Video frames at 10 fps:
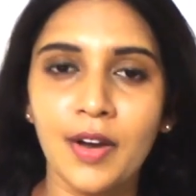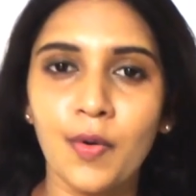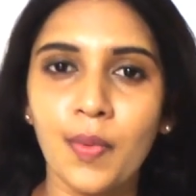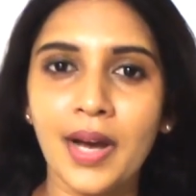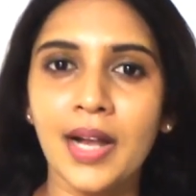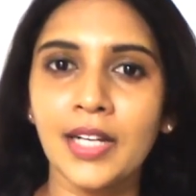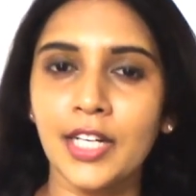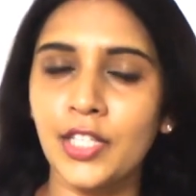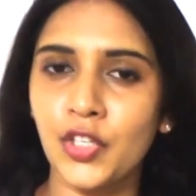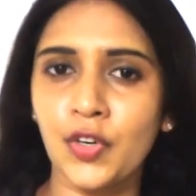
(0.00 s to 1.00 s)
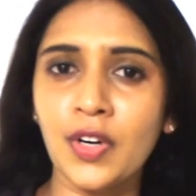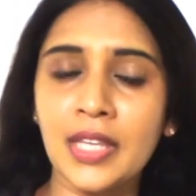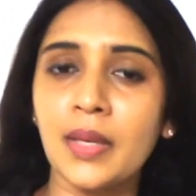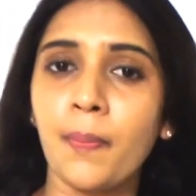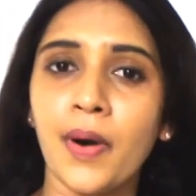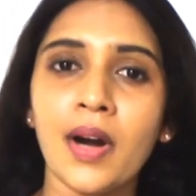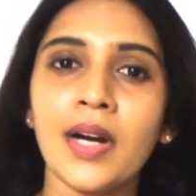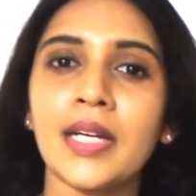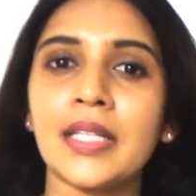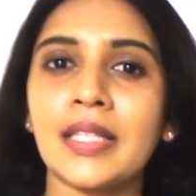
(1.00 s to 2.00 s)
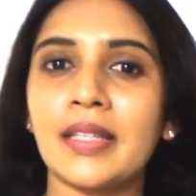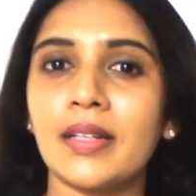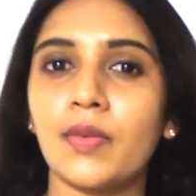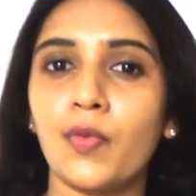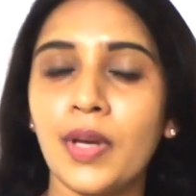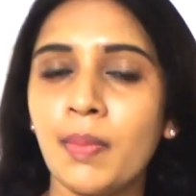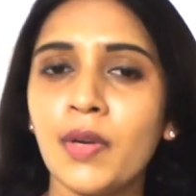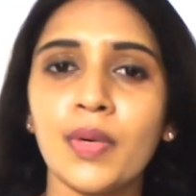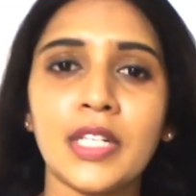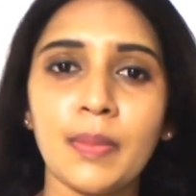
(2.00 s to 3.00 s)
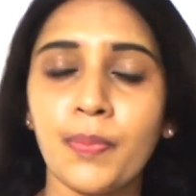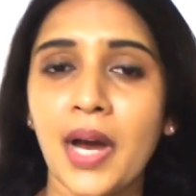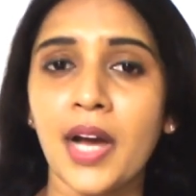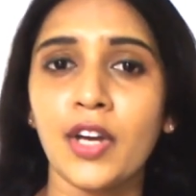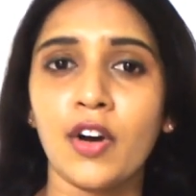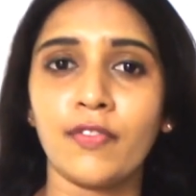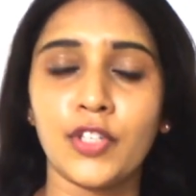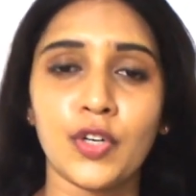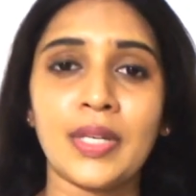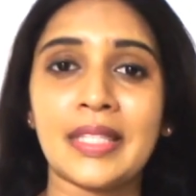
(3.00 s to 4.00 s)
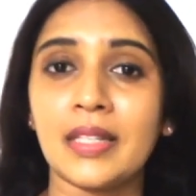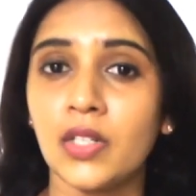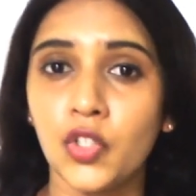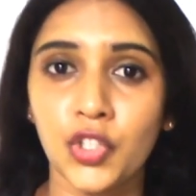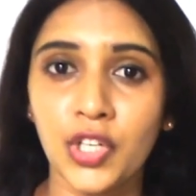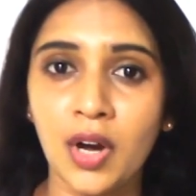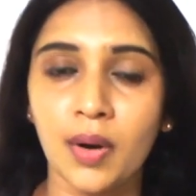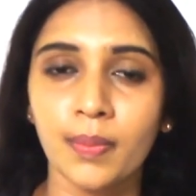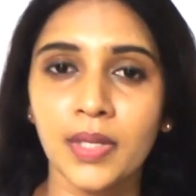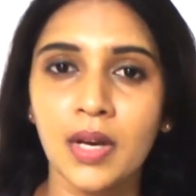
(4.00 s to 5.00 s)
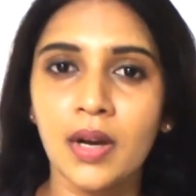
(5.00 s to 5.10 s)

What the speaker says: Well, it's true in the past, women were deprived of doing certain jobs.